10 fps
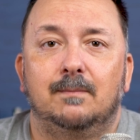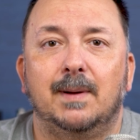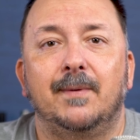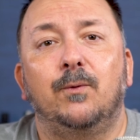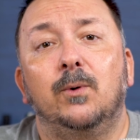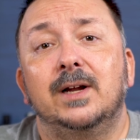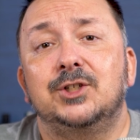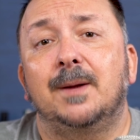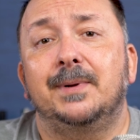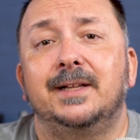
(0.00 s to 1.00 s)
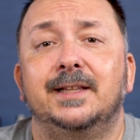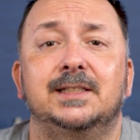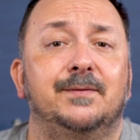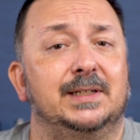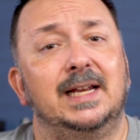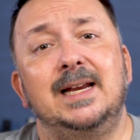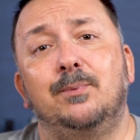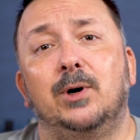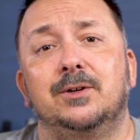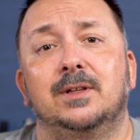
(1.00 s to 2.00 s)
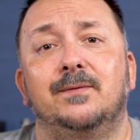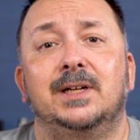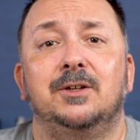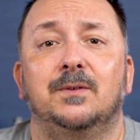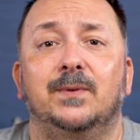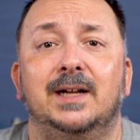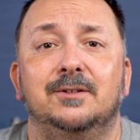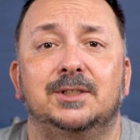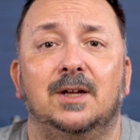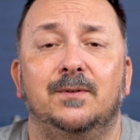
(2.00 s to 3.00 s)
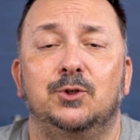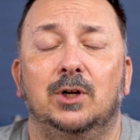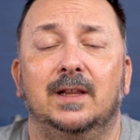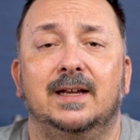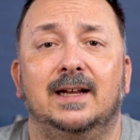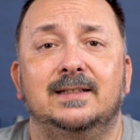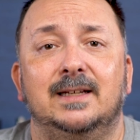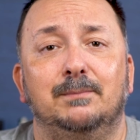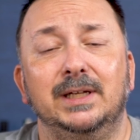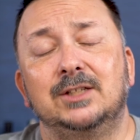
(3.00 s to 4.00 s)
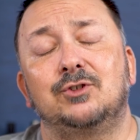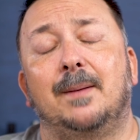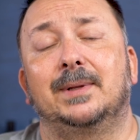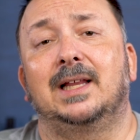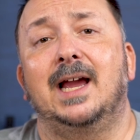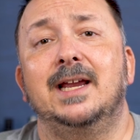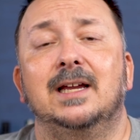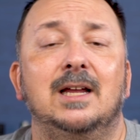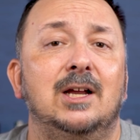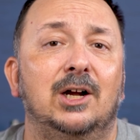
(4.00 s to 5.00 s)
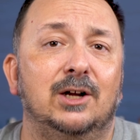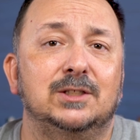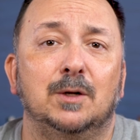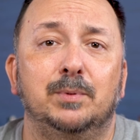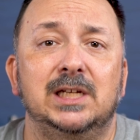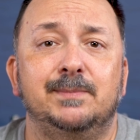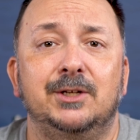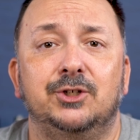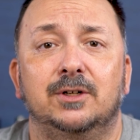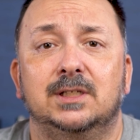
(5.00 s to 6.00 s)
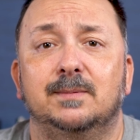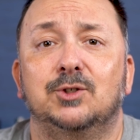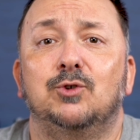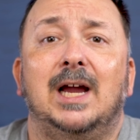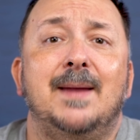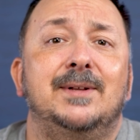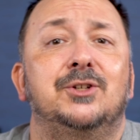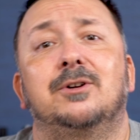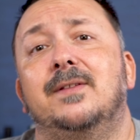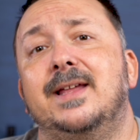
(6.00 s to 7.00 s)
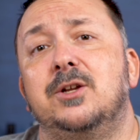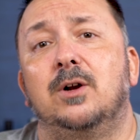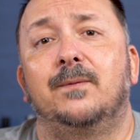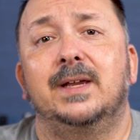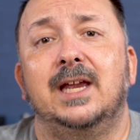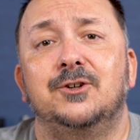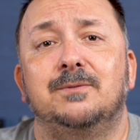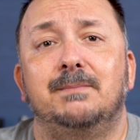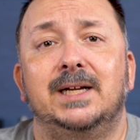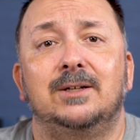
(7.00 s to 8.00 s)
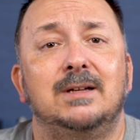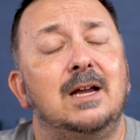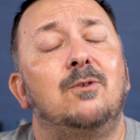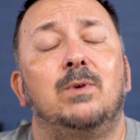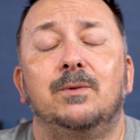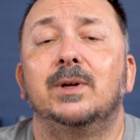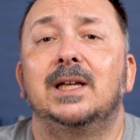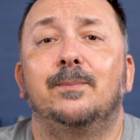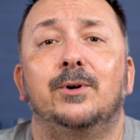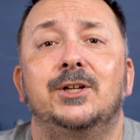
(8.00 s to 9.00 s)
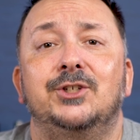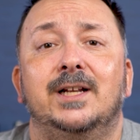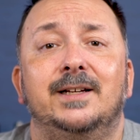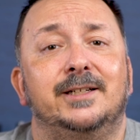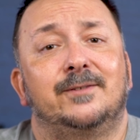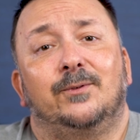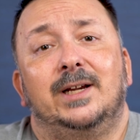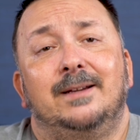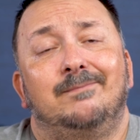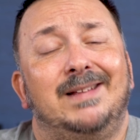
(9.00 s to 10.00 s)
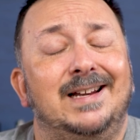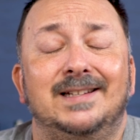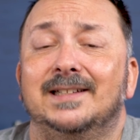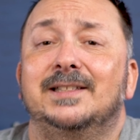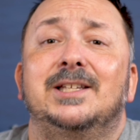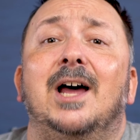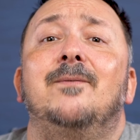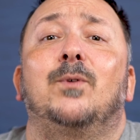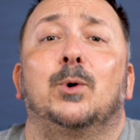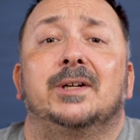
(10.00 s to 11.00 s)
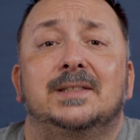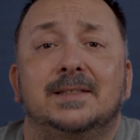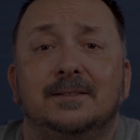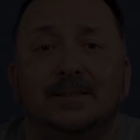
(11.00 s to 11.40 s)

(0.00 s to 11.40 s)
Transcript: But before I jump into this, if at any point during the video you find yourself enjoying the content, please drop a like. Also, please be sure to subscribe and turn on that notification bell. We'd really appreciate it. It's free and it does a ton for us.